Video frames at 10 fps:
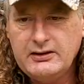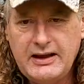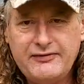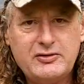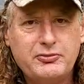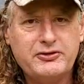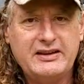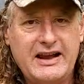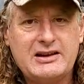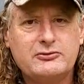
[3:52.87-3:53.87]
you have to put
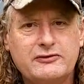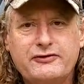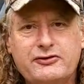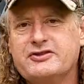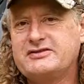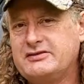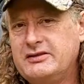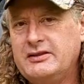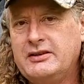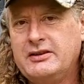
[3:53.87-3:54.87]
the animal first,
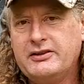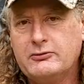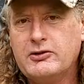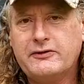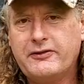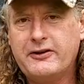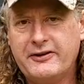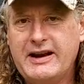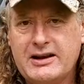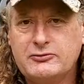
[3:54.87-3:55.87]
the welfare
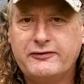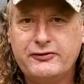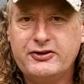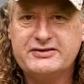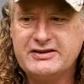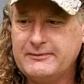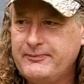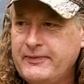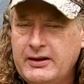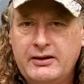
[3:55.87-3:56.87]
of the animal first, and
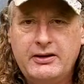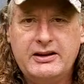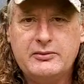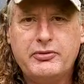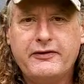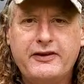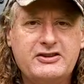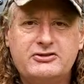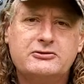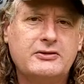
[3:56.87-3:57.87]
in a
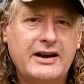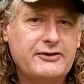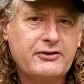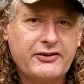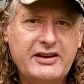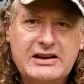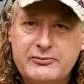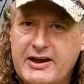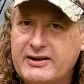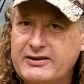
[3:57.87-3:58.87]
professional way. Try to think
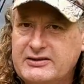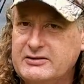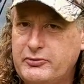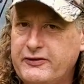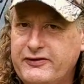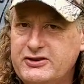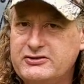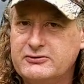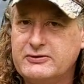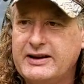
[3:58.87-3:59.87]
about it in a
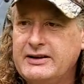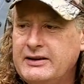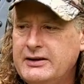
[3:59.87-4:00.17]
professional way.